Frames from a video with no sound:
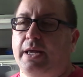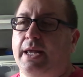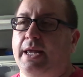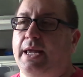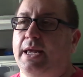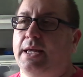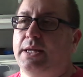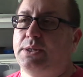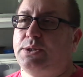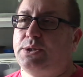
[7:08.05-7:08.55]

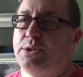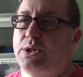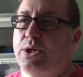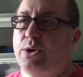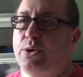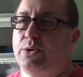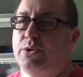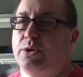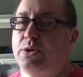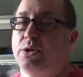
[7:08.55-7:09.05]
And
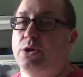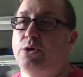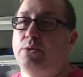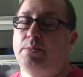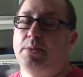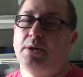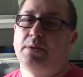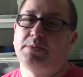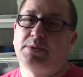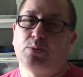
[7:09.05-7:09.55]
so the
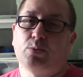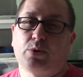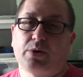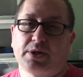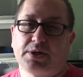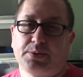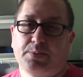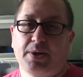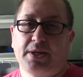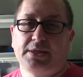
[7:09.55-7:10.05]
aluminum's more
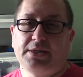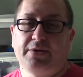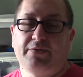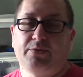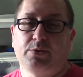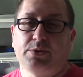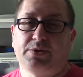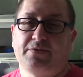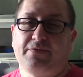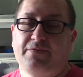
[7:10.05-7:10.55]
expensive.
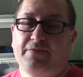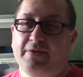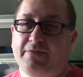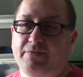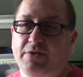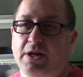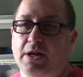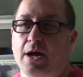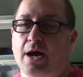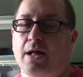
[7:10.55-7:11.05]
It was
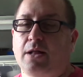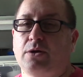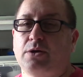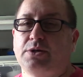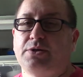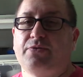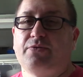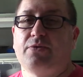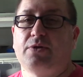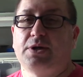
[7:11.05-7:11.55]

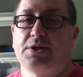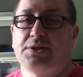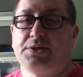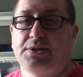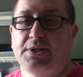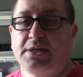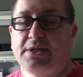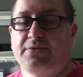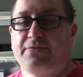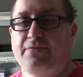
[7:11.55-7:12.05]
$50 for a
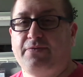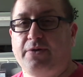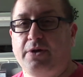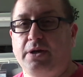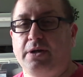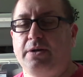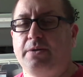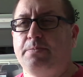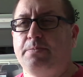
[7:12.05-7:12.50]
6-foot.